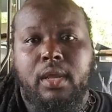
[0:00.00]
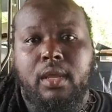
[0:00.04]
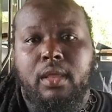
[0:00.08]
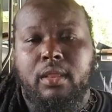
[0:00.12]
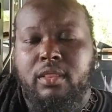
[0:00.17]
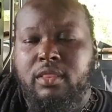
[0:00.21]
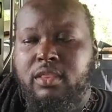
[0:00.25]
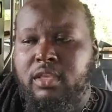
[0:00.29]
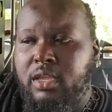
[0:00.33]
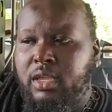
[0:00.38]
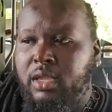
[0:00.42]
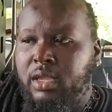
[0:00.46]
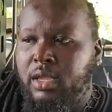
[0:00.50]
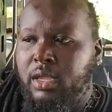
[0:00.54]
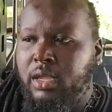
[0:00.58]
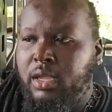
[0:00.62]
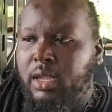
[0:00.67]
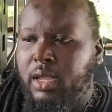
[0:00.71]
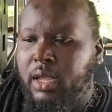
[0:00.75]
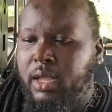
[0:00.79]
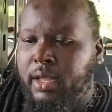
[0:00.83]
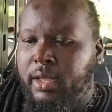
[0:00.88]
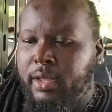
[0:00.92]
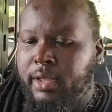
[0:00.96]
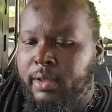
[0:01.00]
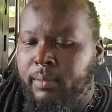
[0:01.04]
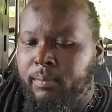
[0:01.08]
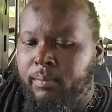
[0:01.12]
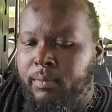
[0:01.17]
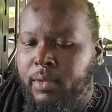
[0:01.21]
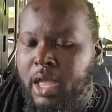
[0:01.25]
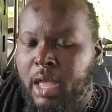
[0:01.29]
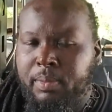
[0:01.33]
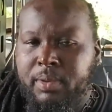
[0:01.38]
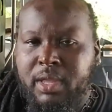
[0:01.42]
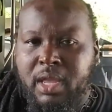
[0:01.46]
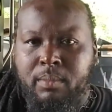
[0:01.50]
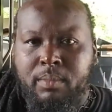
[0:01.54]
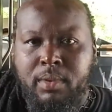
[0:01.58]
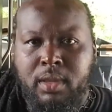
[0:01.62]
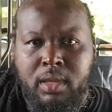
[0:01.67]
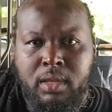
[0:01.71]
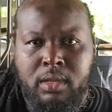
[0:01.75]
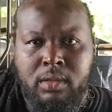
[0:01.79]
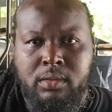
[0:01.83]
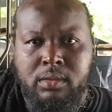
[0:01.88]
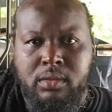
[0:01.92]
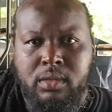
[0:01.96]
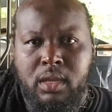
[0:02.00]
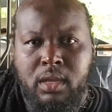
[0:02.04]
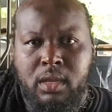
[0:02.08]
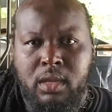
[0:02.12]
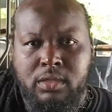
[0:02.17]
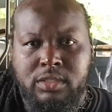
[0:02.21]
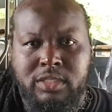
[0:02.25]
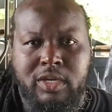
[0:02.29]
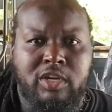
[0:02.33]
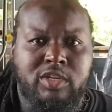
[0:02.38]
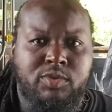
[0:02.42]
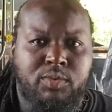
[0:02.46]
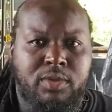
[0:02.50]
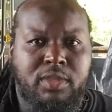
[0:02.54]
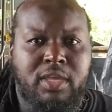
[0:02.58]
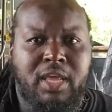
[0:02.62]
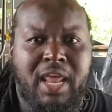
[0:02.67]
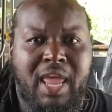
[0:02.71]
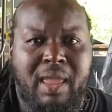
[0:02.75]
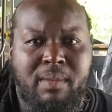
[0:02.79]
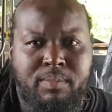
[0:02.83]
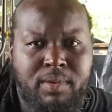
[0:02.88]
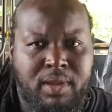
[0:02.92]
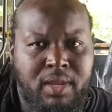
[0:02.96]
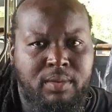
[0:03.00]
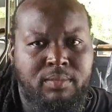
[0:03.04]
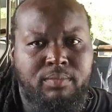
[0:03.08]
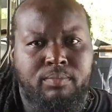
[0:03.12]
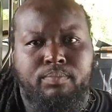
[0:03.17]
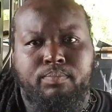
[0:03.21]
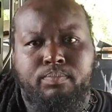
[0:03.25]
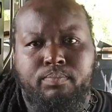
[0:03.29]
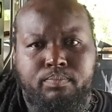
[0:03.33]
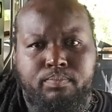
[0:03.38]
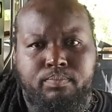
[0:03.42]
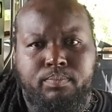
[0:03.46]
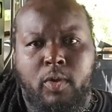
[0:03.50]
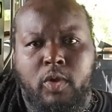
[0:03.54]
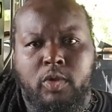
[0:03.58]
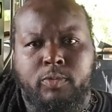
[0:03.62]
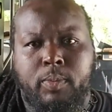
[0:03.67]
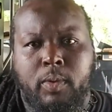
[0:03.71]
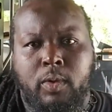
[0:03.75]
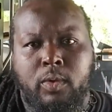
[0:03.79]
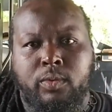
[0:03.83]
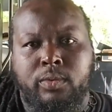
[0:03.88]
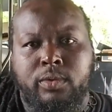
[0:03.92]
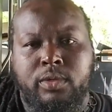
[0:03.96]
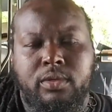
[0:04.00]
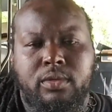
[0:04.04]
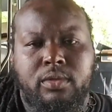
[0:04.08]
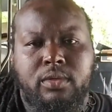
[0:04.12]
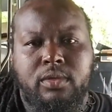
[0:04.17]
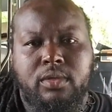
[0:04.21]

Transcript: the upcoming surgery that had been postponed,